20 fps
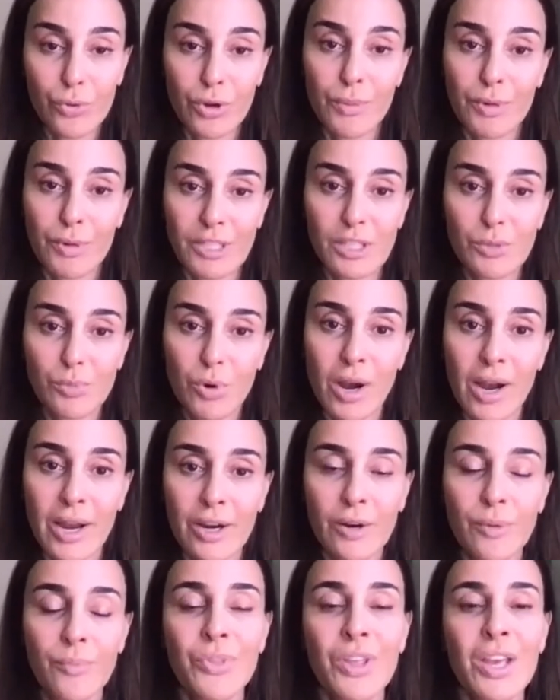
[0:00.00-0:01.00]
months
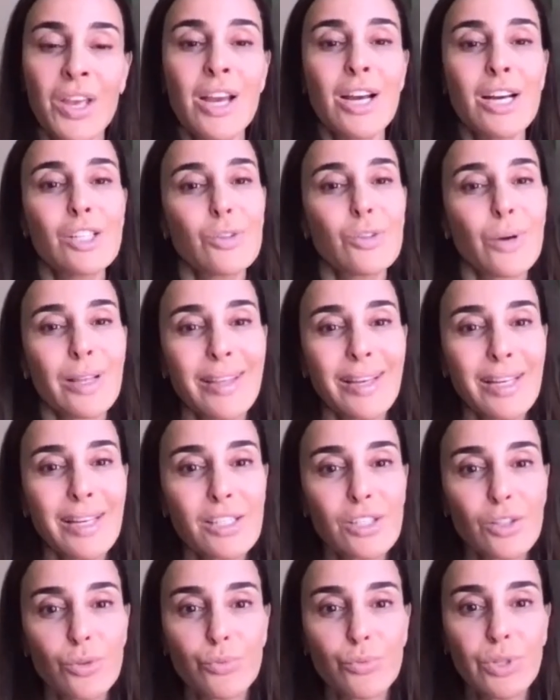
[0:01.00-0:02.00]
prior so i think
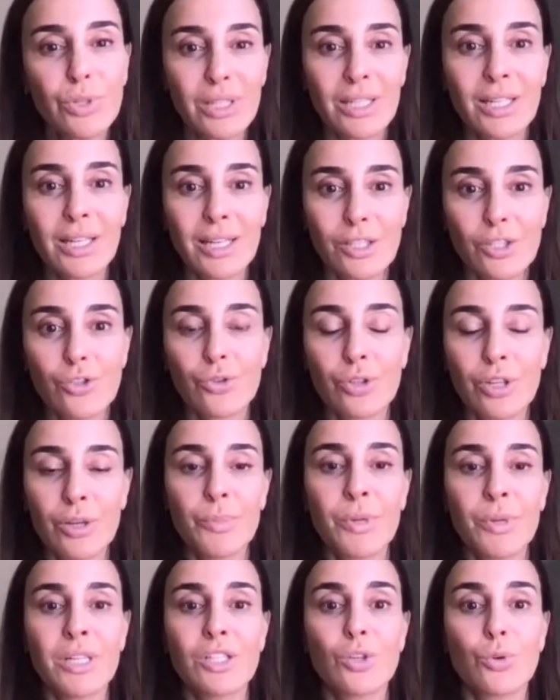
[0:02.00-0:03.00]
it's a really nice
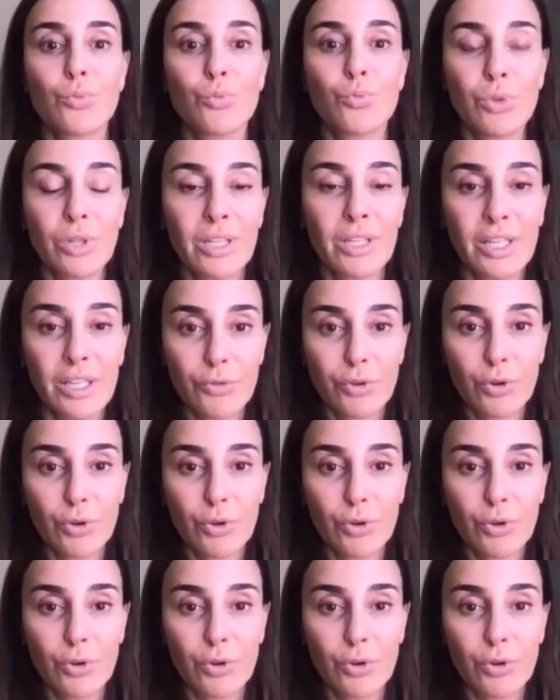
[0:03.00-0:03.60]
treatment to really give